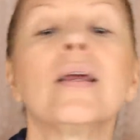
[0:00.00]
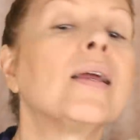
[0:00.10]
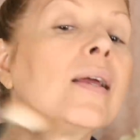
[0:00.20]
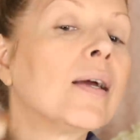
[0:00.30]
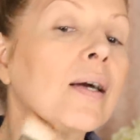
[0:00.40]

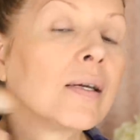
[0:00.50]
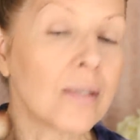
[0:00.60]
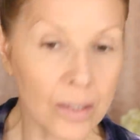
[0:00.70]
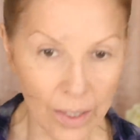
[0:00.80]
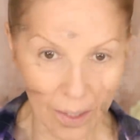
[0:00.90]

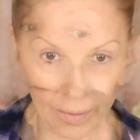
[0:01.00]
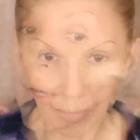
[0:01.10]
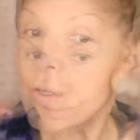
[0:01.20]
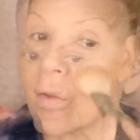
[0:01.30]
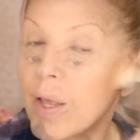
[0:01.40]
And,
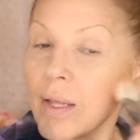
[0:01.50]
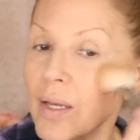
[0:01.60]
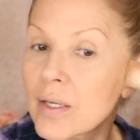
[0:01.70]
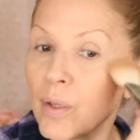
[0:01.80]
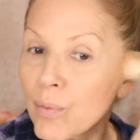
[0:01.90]
okay, so that
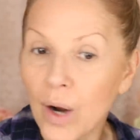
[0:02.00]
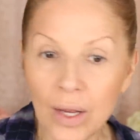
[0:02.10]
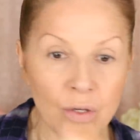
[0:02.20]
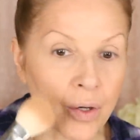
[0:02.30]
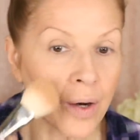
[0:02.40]
is the
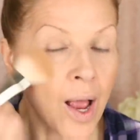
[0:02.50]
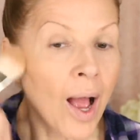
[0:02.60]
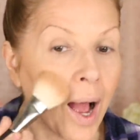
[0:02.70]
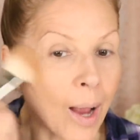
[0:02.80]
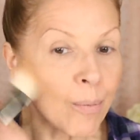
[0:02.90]
bronzer.
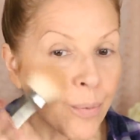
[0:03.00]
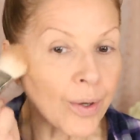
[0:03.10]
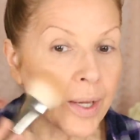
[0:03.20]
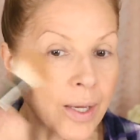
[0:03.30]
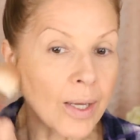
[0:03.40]
I'm
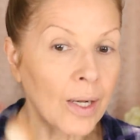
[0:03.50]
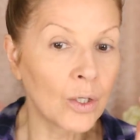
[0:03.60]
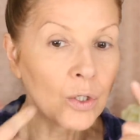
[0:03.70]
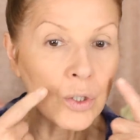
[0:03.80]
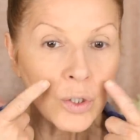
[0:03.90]
bringing it a
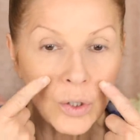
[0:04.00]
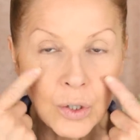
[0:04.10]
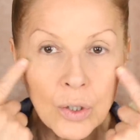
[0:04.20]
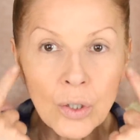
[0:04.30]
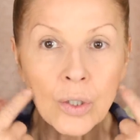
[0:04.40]

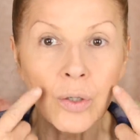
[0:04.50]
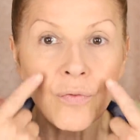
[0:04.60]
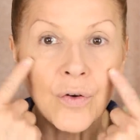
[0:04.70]
little